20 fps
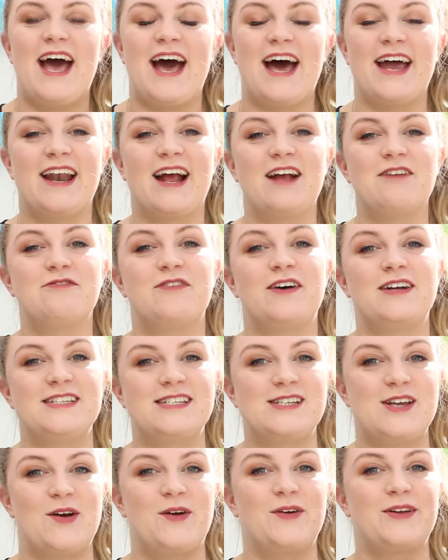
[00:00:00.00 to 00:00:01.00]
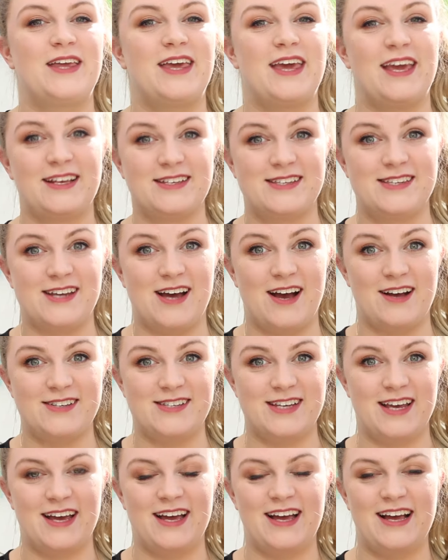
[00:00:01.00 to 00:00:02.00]
and I funded it on
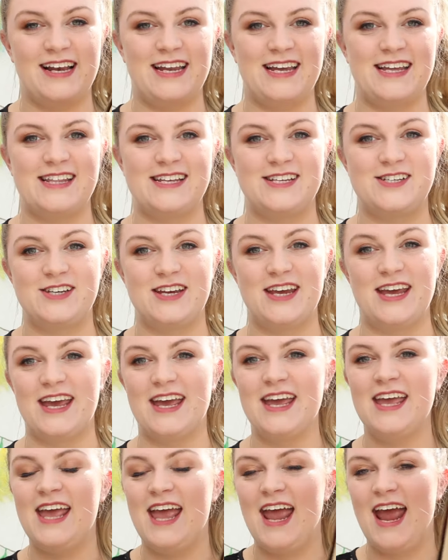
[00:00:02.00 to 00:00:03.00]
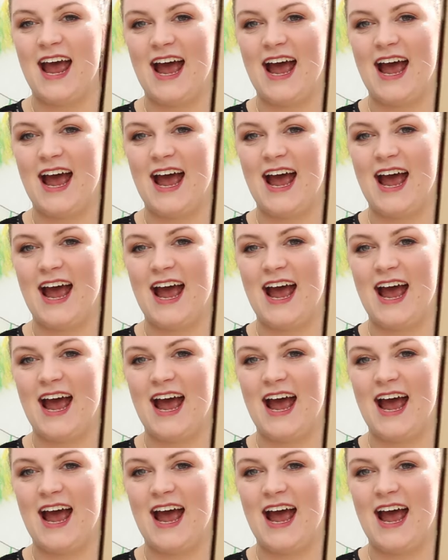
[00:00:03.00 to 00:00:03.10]
Kickstarter earlier this year.